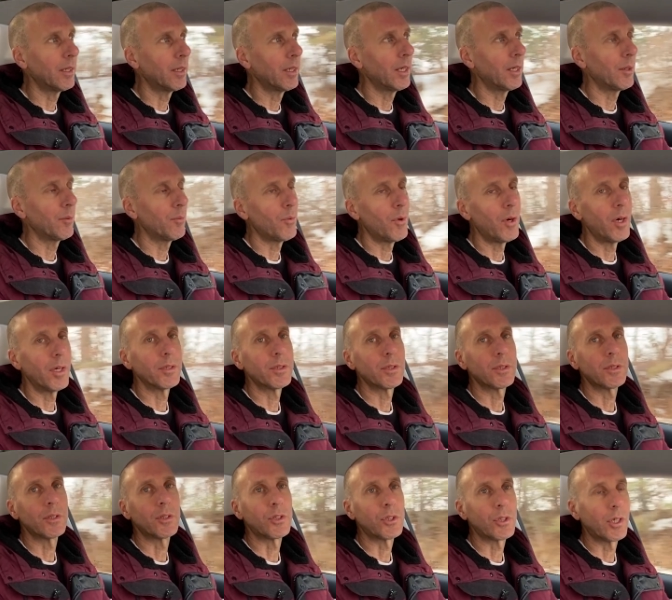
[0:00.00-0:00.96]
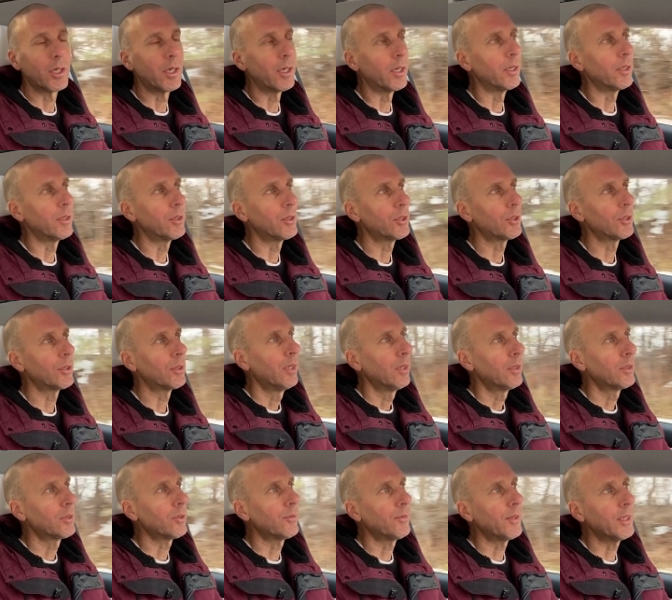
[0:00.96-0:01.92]
it wants to charge.
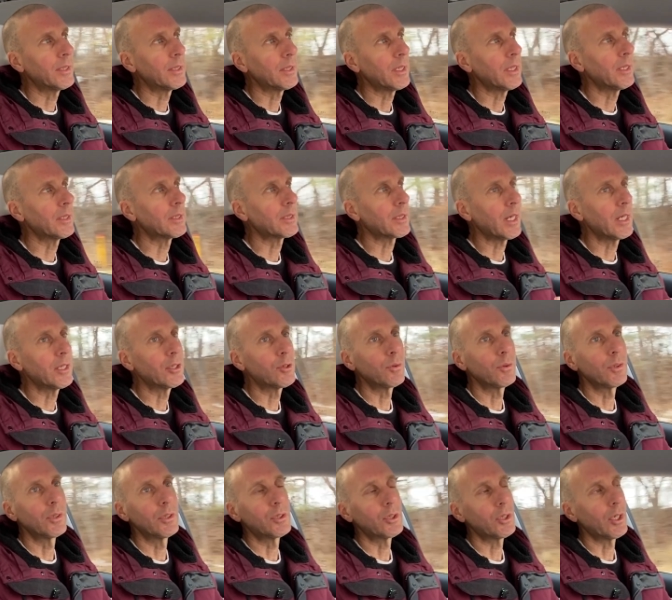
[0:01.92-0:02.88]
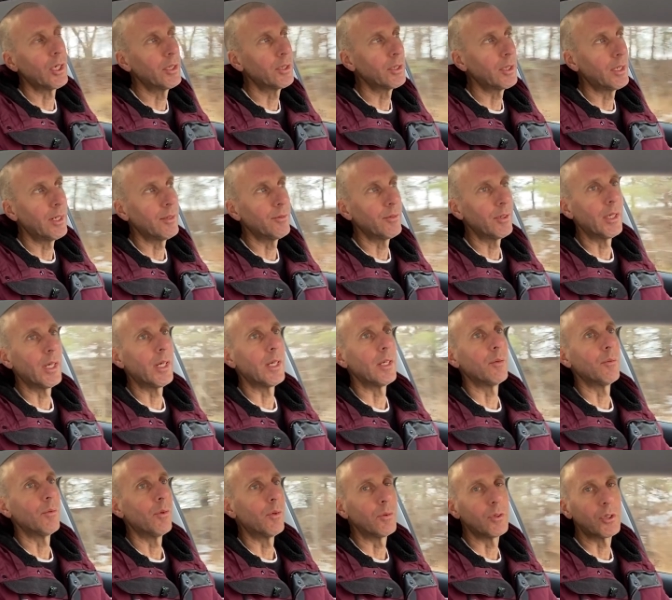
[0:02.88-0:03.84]
So if I set a schedule to charge it every night,
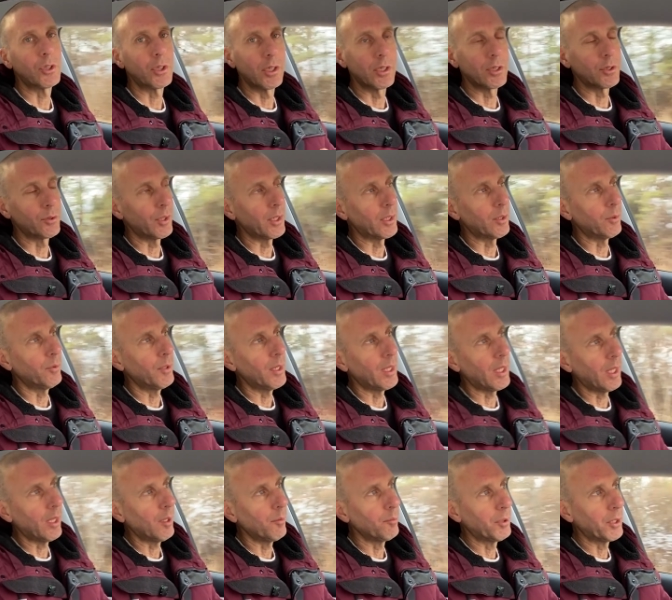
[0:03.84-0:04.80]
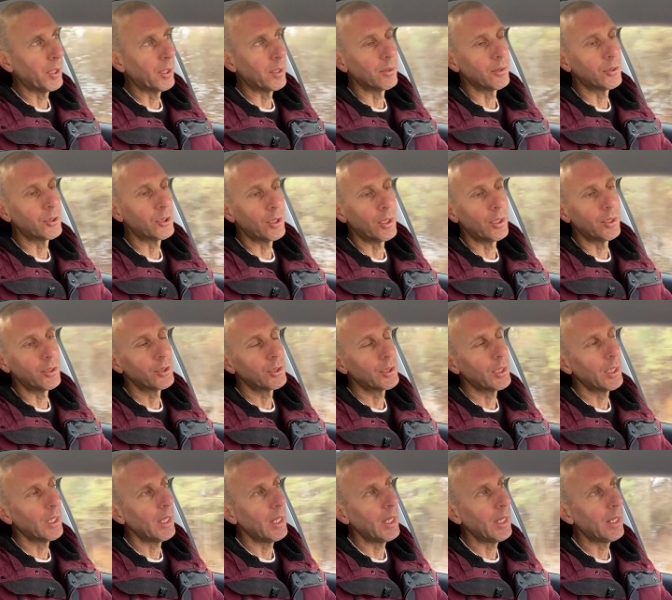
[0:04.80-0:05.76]
it won't charge right away, but it'll charge
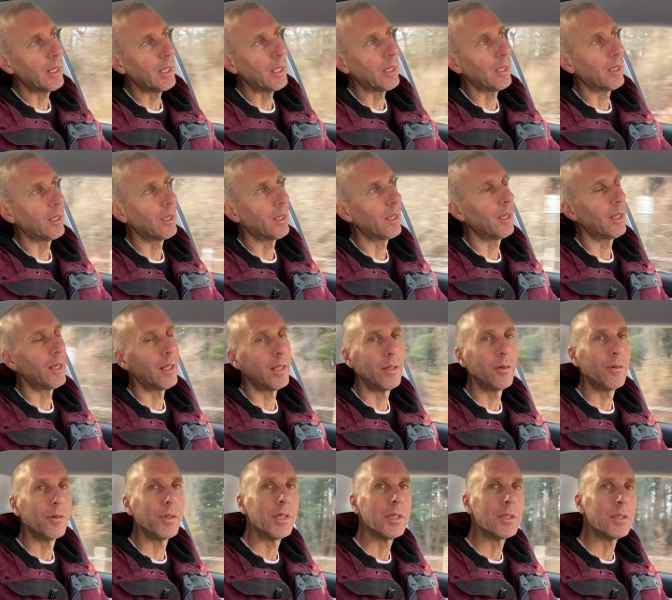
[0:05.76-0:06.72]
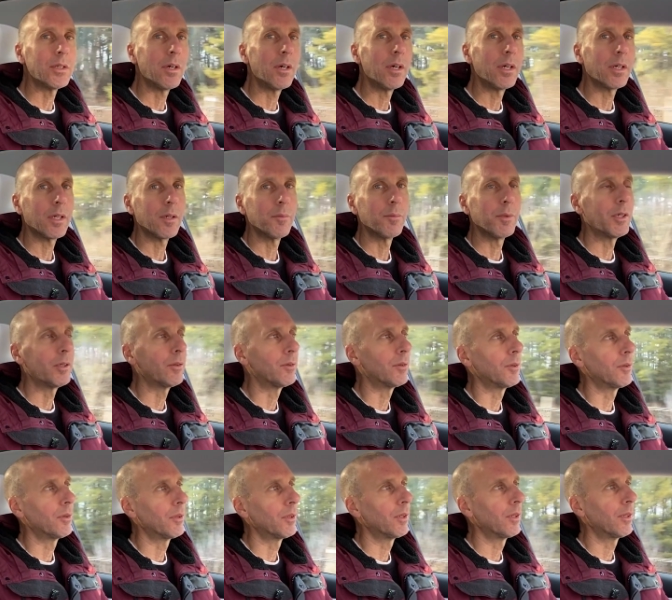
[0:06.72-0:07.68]
to 80. And I know they talk about
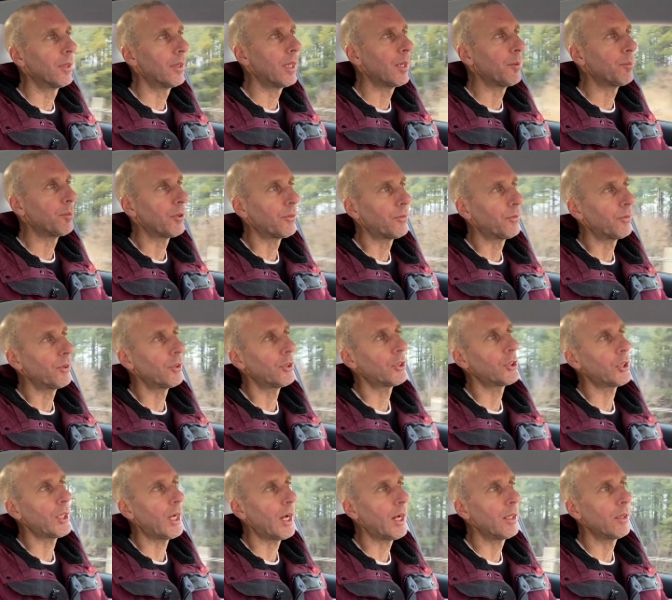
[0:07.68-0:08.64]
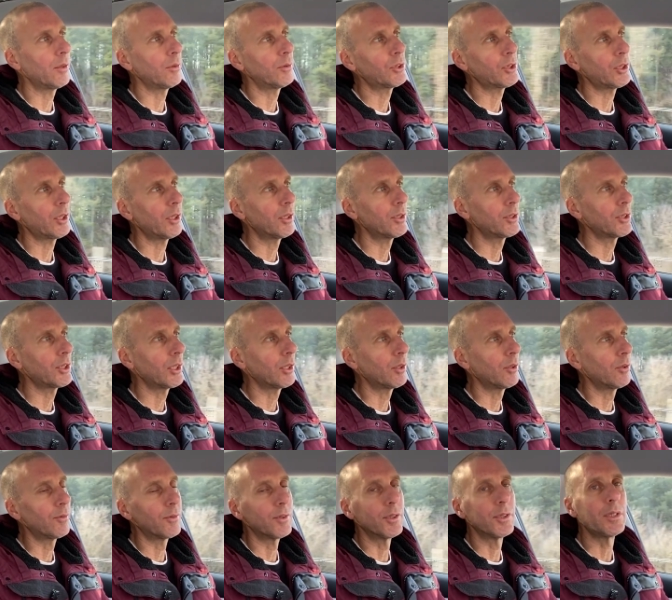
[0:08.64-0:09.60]
they prefer shallow charging
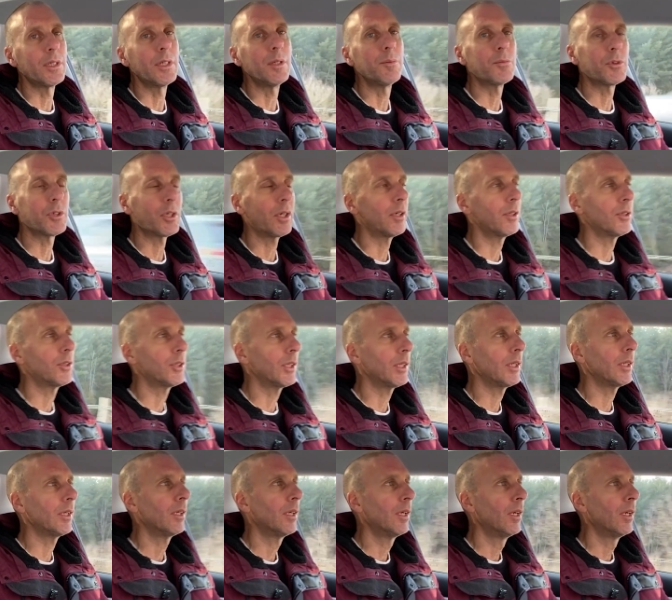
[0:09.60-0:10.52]
over deep charging,